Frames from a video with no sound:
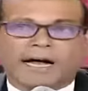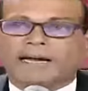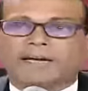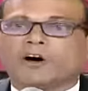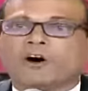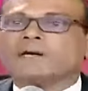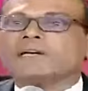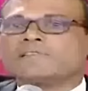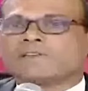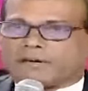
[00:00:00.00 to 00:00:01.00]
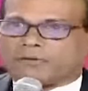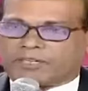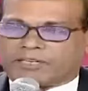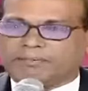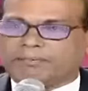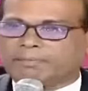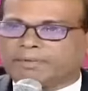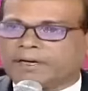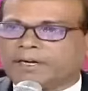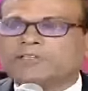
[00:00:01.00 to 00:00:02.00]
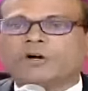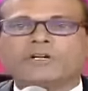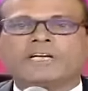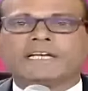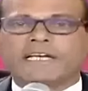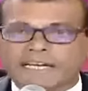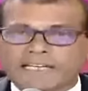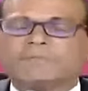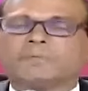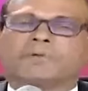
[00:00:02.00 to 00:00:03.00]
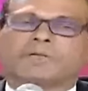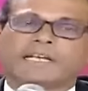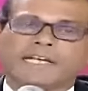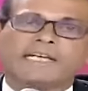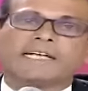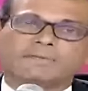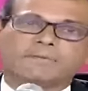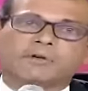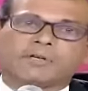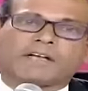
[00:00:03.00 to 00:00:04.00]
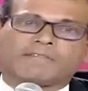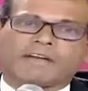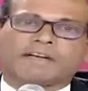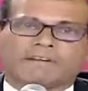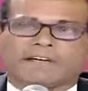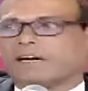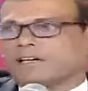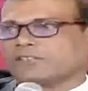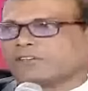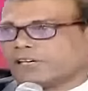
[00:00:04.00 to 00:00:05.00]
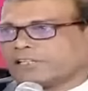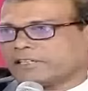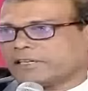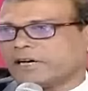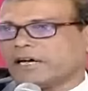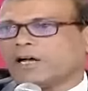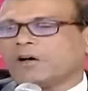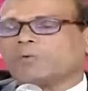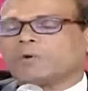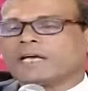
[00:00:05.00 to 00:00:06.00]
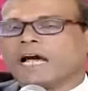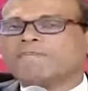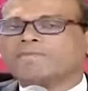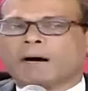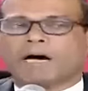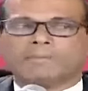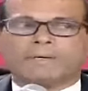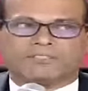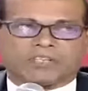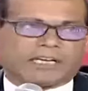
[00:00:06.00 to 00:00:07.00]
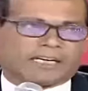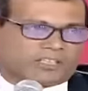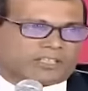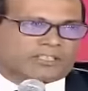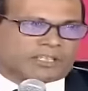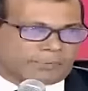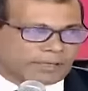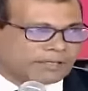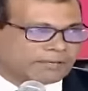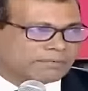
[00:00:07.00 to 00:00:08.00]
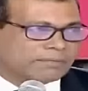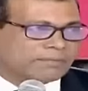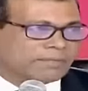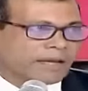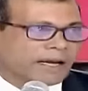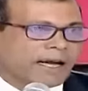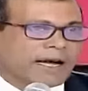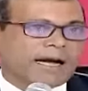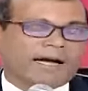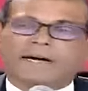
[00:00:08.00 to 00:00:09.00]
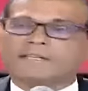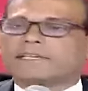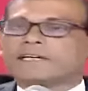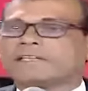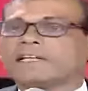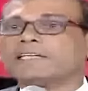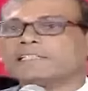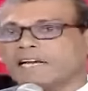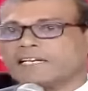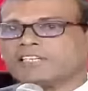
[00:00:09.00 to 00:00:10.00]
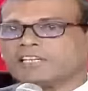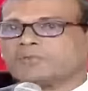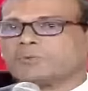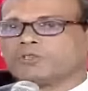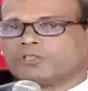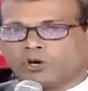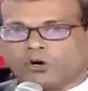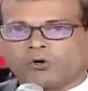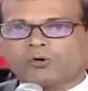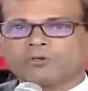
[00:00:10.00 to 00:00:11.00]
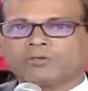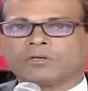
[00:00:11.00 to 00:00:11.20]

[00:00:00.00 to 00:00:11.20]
And no one is around him. So he is looking very, very isolated. We have parliamentary elections coming, and I think these elections would show